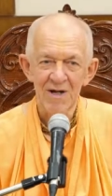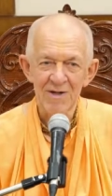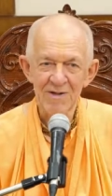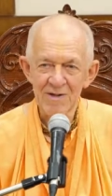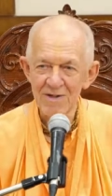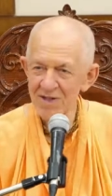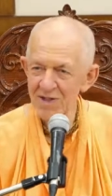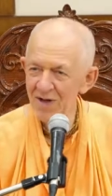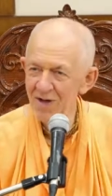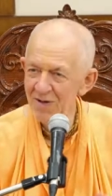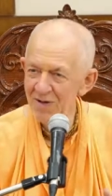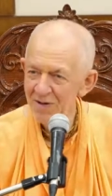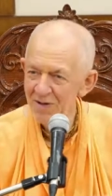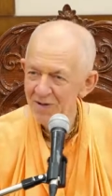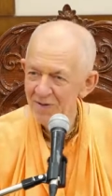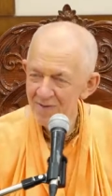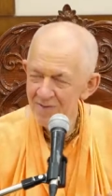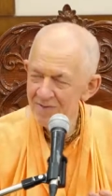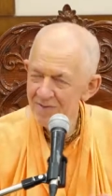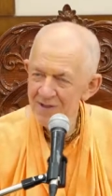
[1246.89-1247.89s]
And
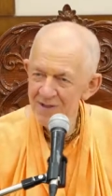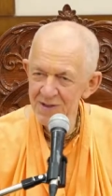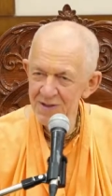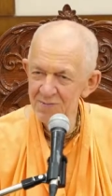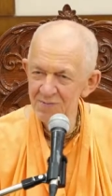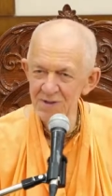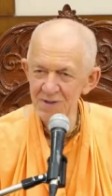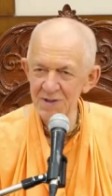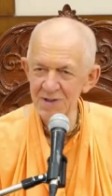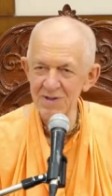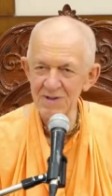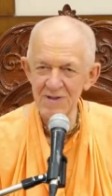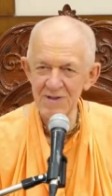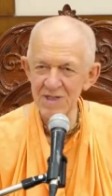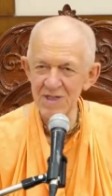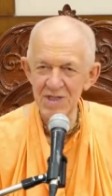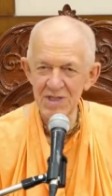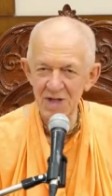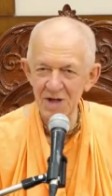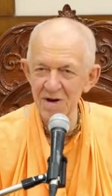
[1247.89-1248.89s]
so this was
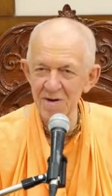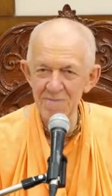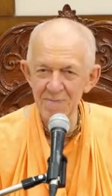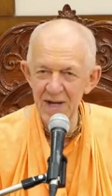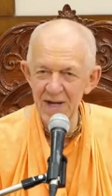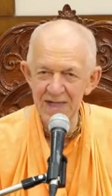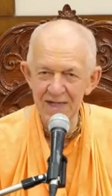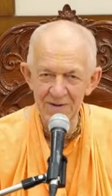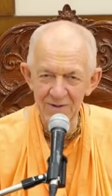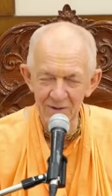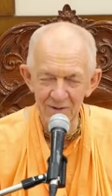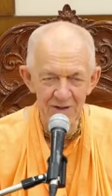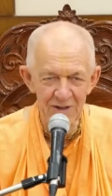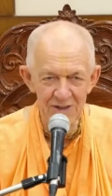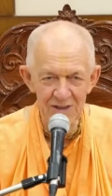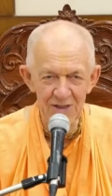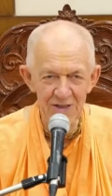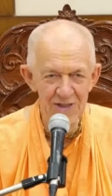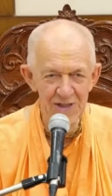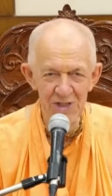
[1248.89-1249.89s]
disturbing
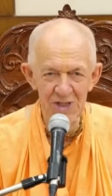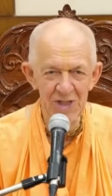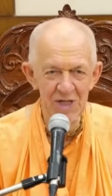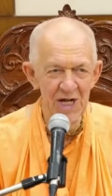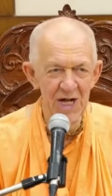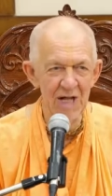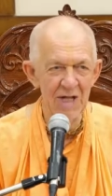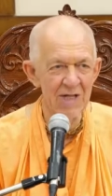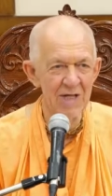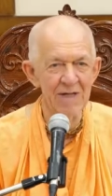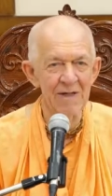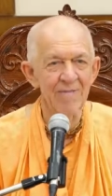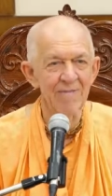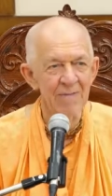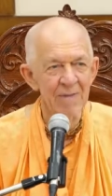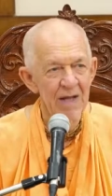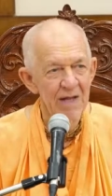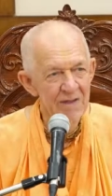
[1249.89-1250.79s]
Lord Krishna that